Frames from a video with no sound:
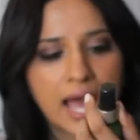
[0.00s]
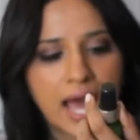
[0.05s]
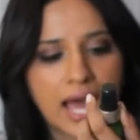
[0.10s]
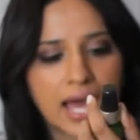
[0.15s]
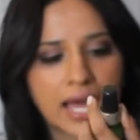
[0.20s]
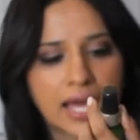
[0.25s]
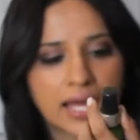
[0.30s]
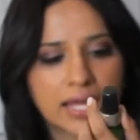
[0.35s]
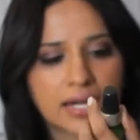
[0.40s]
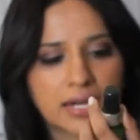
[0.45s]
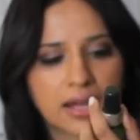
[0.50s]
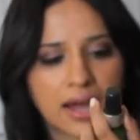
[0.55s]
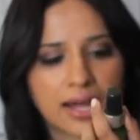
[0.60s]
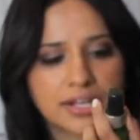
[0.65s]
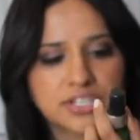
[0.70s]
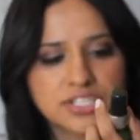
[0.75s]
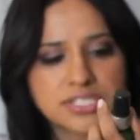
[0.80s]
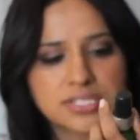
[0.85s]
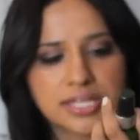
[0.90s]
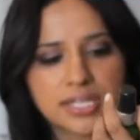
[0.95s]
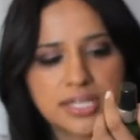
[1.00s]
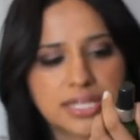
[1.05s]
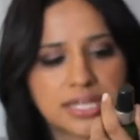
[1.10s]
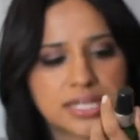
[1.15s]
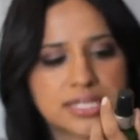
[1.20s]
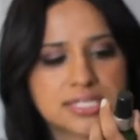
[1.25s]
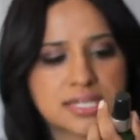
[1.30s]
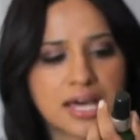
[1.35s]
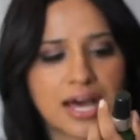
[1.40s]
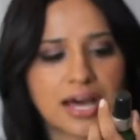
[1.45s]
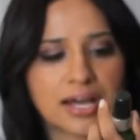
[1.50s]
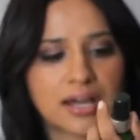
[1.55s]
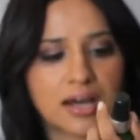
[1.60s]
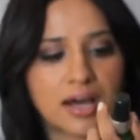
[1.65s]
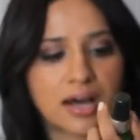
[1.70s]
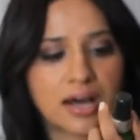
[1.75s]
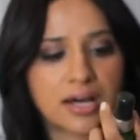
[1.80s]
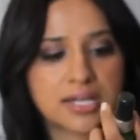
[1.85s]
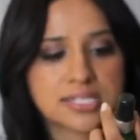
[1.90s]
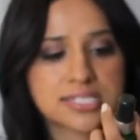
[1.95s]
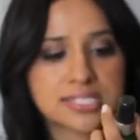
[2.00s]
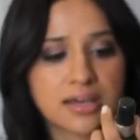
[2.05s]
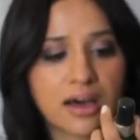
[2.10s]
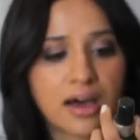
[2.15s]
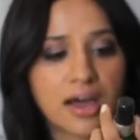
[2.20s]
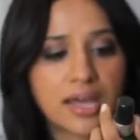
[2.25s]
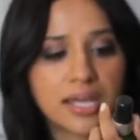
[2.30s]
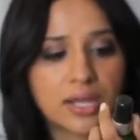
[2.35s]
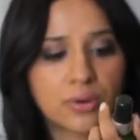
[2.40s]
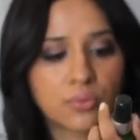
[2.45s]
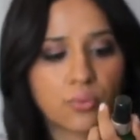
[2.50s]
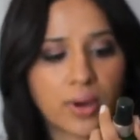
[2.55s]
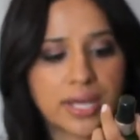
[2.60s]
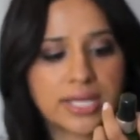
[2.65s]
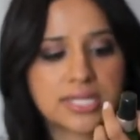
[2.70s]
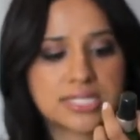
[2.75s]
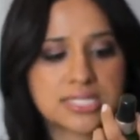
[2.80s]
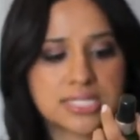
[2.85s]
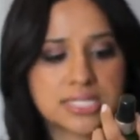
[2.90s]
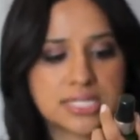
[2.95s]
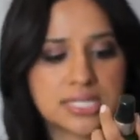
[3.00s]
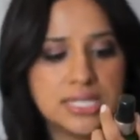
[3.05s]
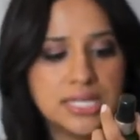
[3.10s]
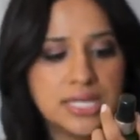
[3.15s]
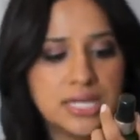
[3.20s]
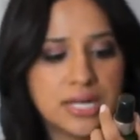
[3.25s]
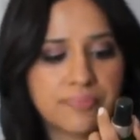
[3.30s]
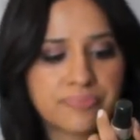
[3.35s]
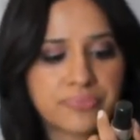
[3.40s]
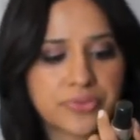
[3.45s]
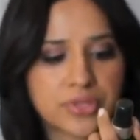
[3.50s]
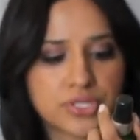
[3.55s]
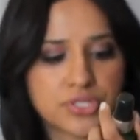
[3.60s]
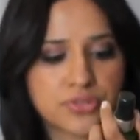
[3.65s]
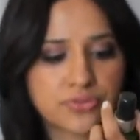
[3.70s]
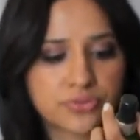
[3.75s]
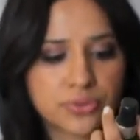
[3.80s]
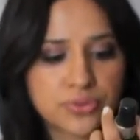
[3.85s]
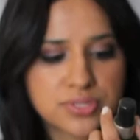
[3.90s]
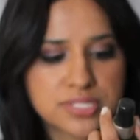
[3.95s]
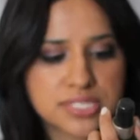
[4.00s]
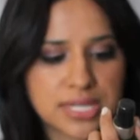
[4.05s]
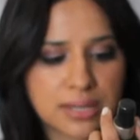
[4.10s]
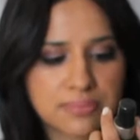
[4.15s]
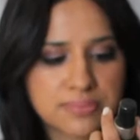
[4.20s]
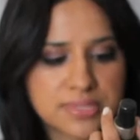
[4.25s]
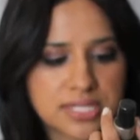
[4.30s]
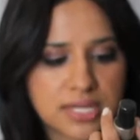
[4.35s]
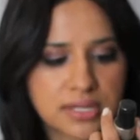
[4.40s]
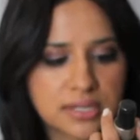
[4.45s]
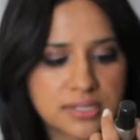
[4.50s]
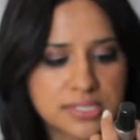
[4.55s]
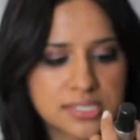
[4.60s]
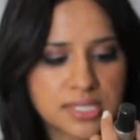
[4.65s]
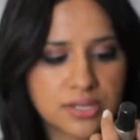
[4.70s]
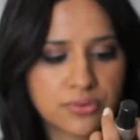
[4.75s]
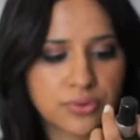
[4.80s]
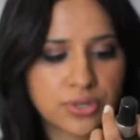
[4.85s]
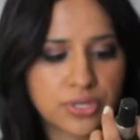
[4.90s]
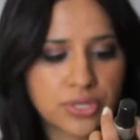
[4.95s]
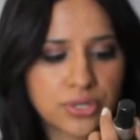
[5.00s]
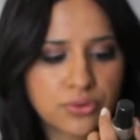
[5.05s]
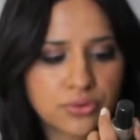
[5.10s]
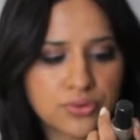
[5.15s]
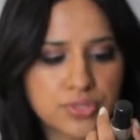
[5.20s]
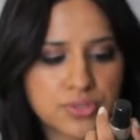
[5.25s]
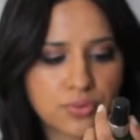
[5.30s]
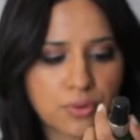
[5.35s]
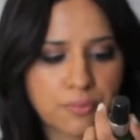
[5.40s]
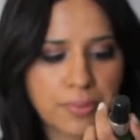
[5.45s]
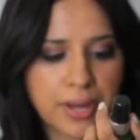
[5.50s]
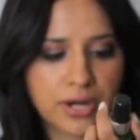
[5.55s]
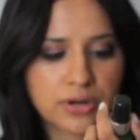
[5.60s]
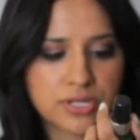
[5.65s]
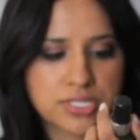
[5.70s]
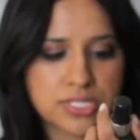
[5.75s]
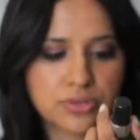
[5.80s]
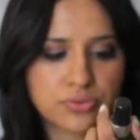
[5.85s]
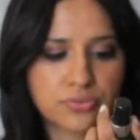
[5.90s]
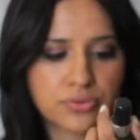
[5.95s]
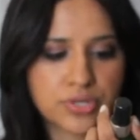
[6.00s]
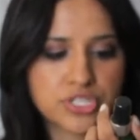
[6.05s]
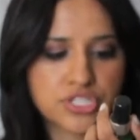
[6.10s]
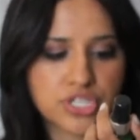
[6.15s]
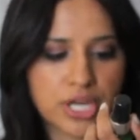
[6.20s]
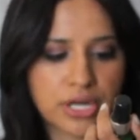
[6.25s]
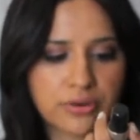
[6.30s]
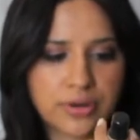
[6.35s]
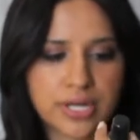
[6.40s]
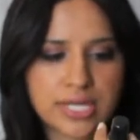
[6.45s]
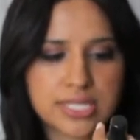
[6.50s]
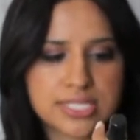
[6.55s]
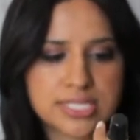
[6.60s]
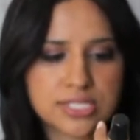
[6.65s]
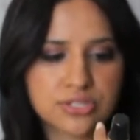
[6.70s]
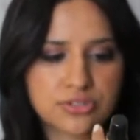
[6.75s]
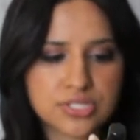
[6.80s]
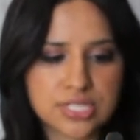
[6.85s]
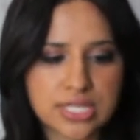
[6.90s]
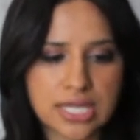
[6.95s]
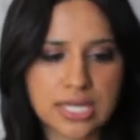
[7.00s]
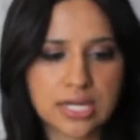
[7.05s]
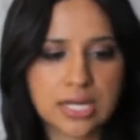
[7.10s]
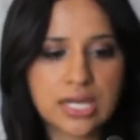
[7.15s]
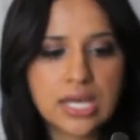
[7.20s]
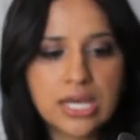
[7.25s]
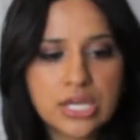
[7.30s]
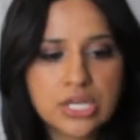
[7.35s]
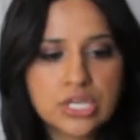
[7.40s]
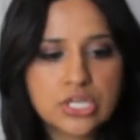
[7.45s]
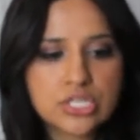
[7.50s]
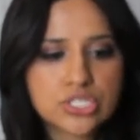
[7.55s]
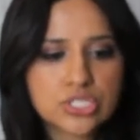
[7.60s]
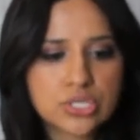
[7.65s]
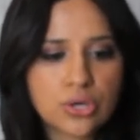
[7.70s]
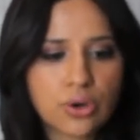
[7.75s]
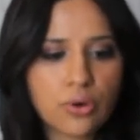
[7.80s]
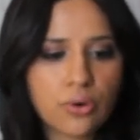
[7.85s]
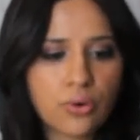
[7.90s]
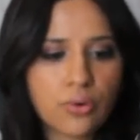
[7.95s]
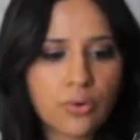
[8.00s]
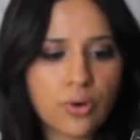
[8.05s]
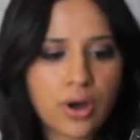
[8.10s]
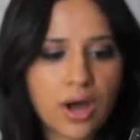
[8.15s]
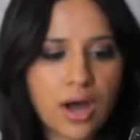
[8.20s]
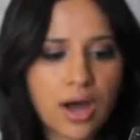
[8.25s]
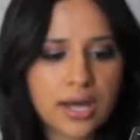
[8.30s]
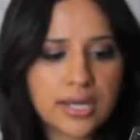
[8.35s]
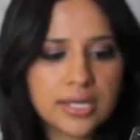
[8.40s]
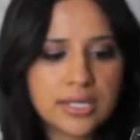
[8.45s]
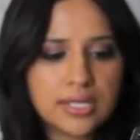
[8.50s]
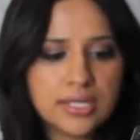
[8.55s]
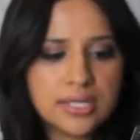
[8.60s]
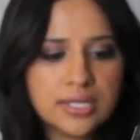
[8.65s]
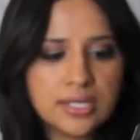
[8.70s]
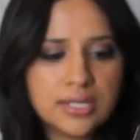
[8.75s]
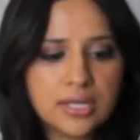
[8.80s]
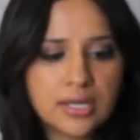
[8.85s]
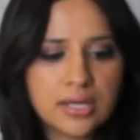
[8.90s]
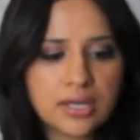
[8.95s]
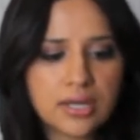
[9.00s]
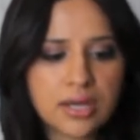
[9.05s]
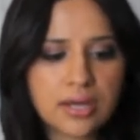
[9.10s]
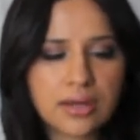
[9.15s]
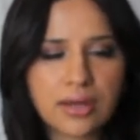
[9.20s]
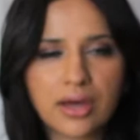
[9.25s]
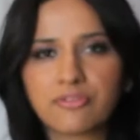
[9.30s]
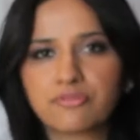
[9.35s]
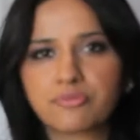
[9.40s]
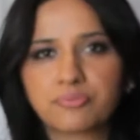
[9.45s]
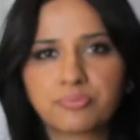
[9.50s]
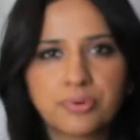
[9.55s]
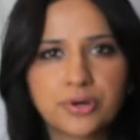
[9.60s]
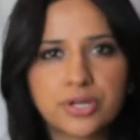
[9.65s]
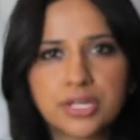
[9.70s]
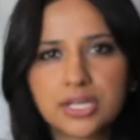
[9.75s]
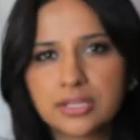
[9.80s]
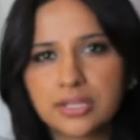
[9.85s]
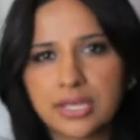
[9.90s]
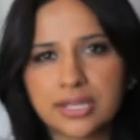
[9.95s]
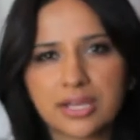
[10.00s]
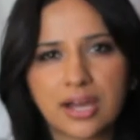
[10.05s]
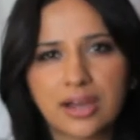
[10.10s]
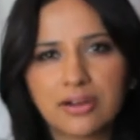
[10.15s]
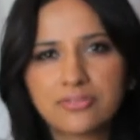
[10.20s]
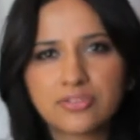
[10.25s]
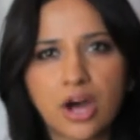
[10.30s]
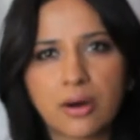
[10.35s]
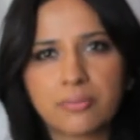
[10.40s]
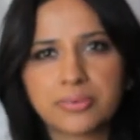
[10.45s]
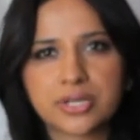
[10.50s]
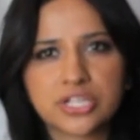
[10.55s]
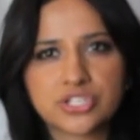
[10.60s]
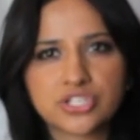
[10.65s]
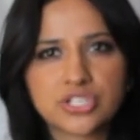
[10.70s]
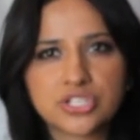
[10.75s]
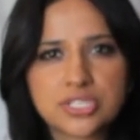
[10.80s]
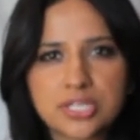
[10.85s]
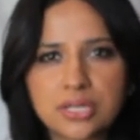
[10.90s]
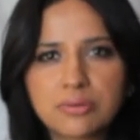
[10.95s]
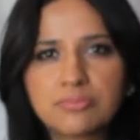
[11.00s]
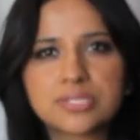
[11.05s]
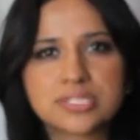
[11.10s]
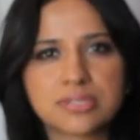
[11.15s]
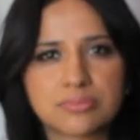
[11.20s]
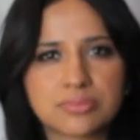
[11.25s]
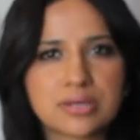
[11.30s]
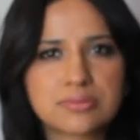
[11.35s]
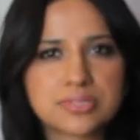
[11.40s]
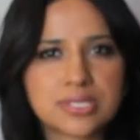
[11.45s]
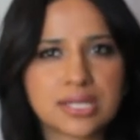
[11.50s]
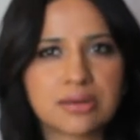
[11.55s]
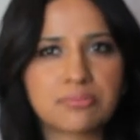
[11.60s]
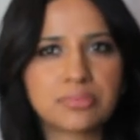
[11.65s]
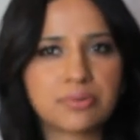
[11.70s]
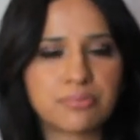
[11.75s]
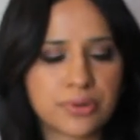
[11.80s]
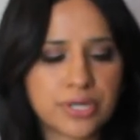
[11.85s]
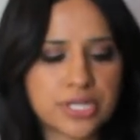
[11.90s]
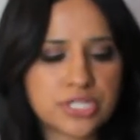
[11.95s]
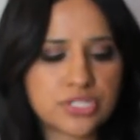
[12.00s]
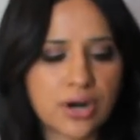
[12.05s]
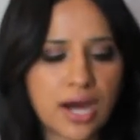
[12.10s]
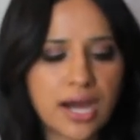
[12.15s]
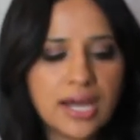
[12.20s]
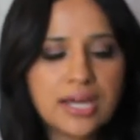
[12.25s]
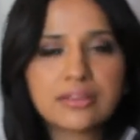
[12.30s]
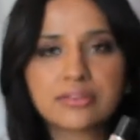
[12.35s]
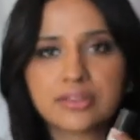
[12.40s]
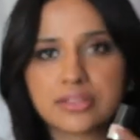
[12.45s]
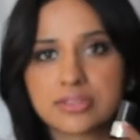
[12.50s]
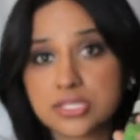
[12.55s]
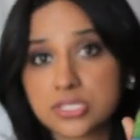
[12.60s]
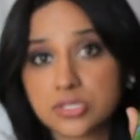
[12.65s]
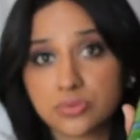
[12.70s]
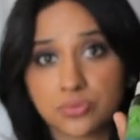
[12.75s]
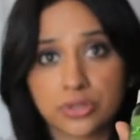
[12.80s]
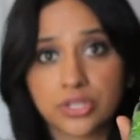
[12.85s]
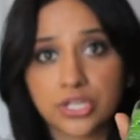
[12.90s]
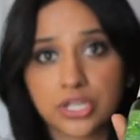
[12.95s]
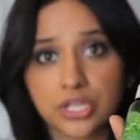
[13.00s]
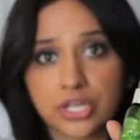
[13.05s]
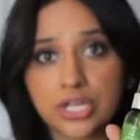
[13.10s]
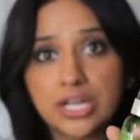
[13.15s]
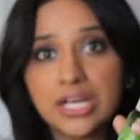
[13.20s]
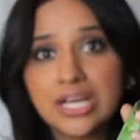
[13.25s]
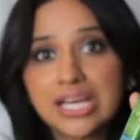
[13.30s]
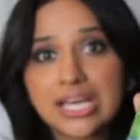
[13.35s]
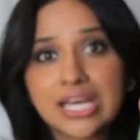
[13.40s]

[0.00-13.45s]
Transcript: and I just like it. It's acai and white tea. There's fruit stem cells. It renews, repairs, and regenerates your skin. So I have combination skin, but sometimes it can be pretty dry, and this is really good.